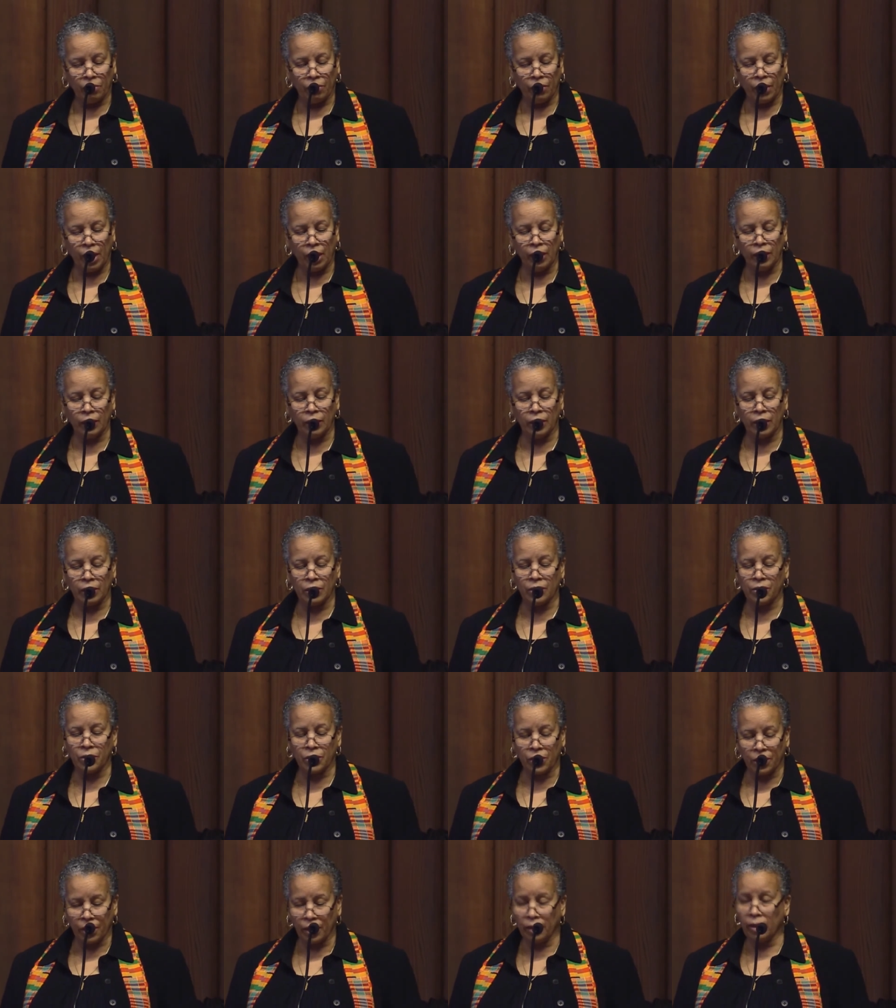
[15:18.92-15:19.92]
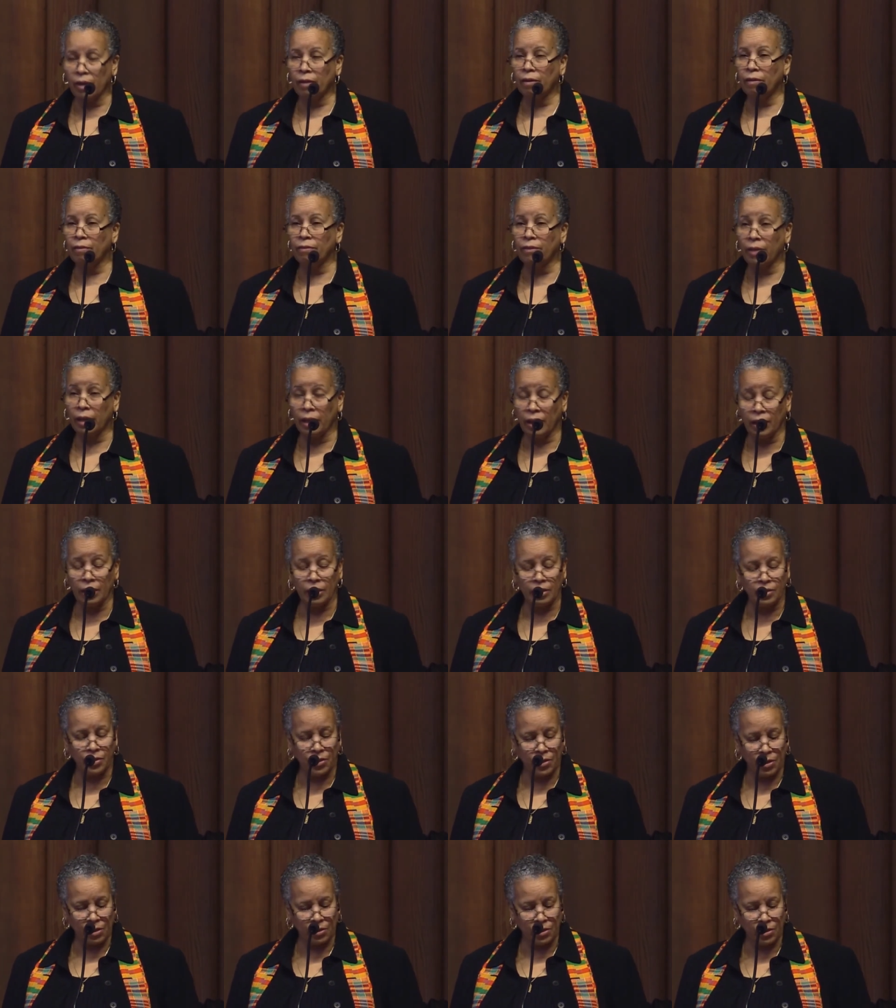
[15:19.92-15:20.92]
violence, they have
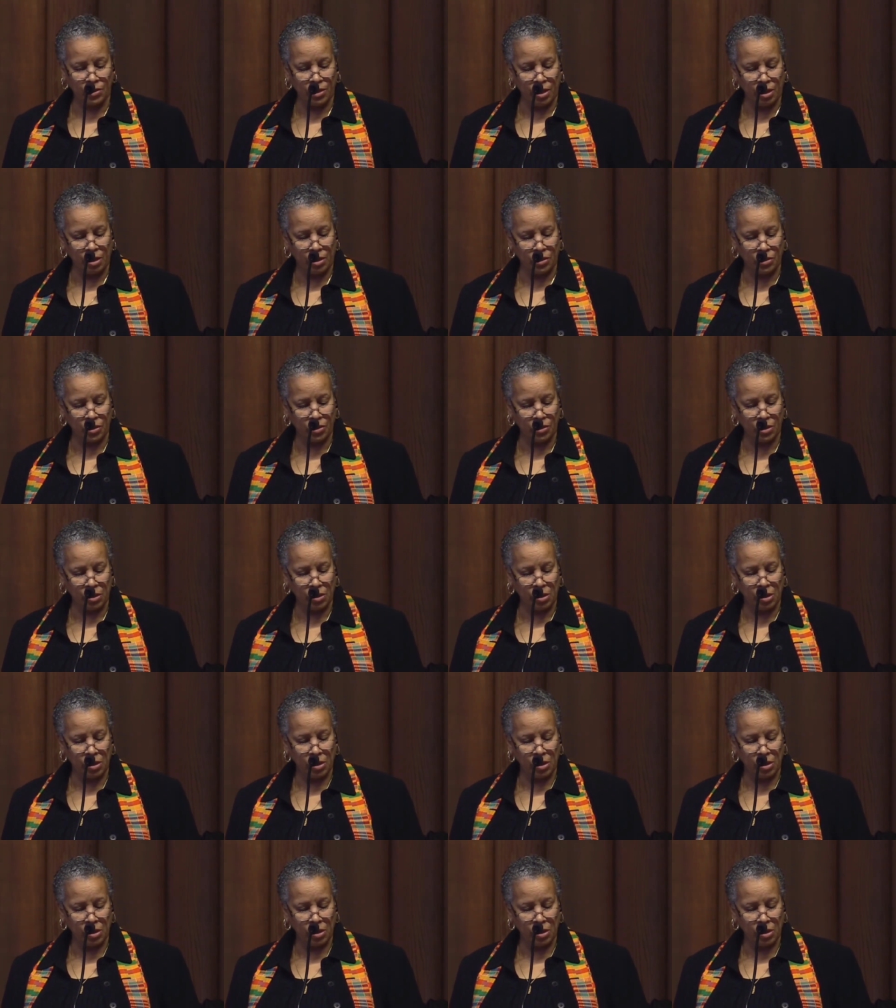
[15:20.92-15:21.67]
had success.